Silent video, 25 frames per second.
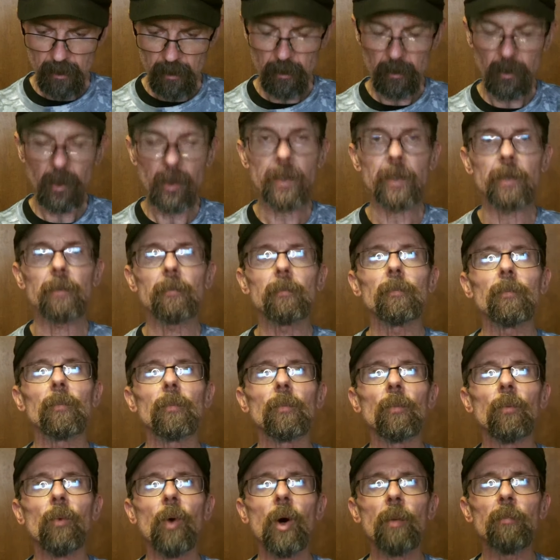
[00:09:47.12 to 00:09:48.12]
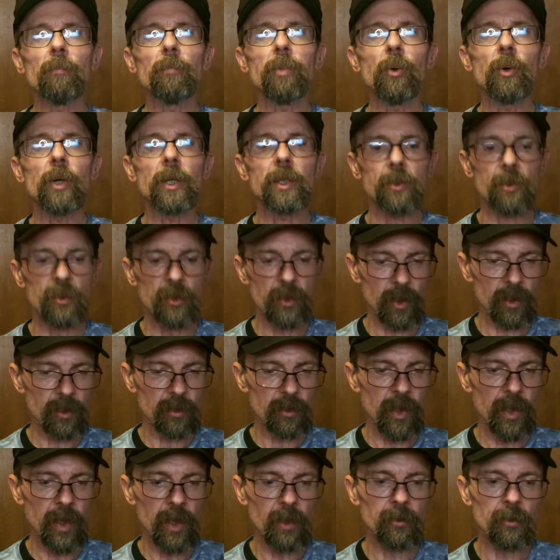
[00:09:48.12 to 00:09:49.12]
they're like
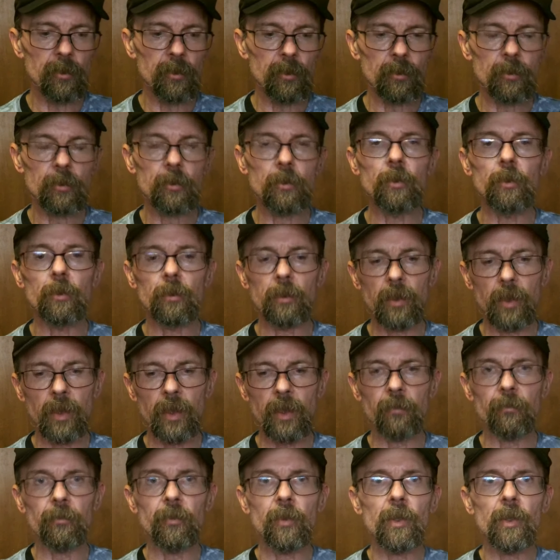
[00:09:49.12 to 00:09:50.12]
1.6 ounces, so it ain't